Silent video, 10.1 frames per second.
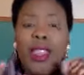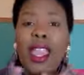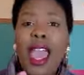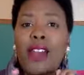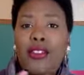
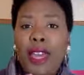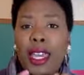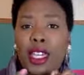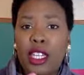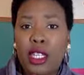
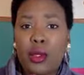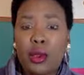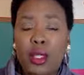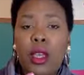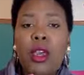
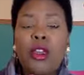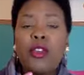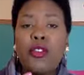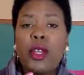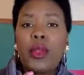FAQs, your
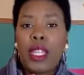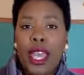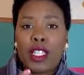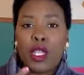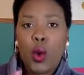frequently
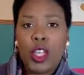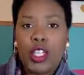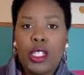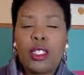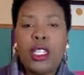asked
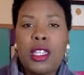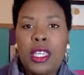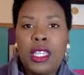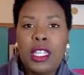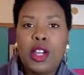questions, the
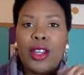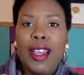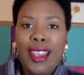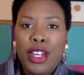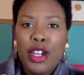things that are
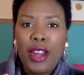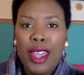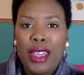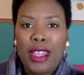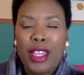in your
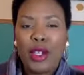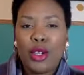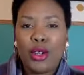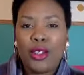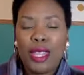head that
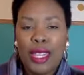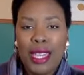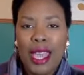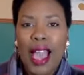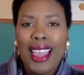you're
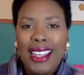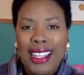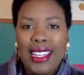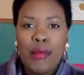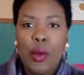thinking, I
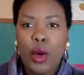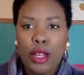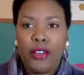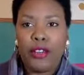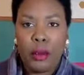need more
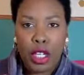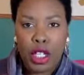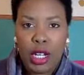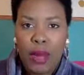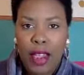
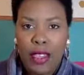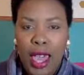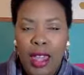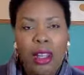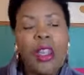information about
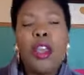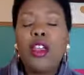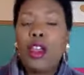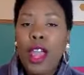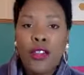that.
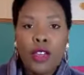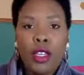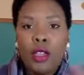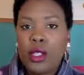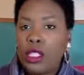Your
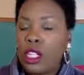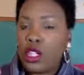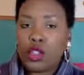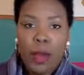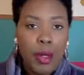FAQs, it's going
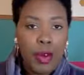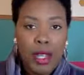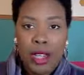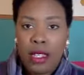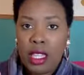to drop you right
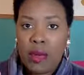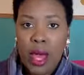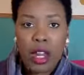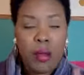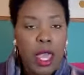down to the
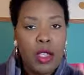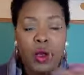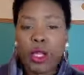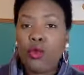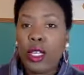bottom and you
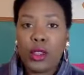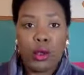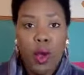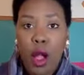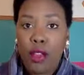can read
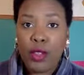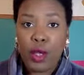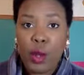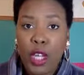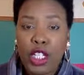through all of
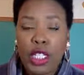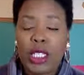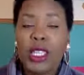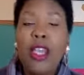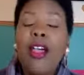those
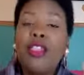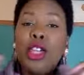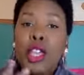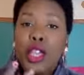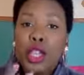questions.
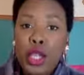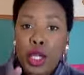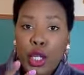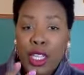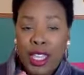The
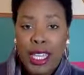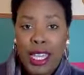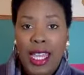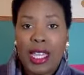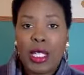third
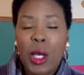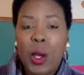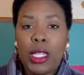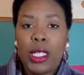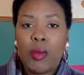thing is
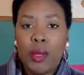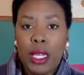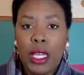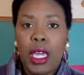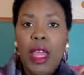going to
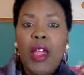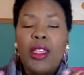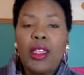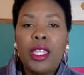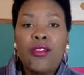be
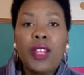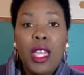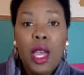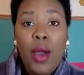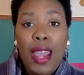the
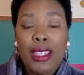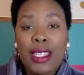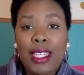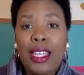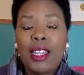video
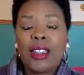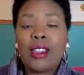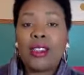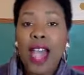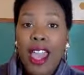the
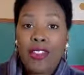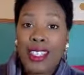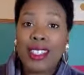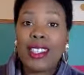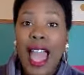live I
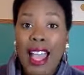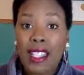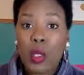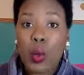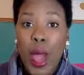did
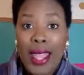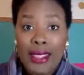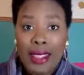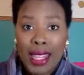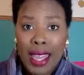last
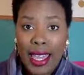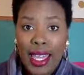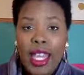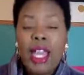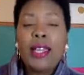
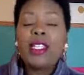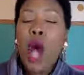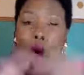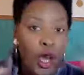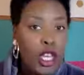Wednesday,
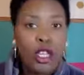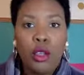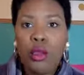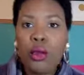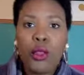talking you
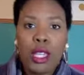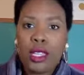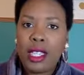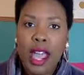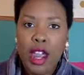through the
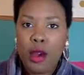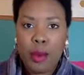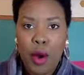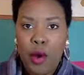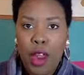entire
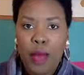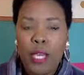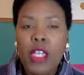program.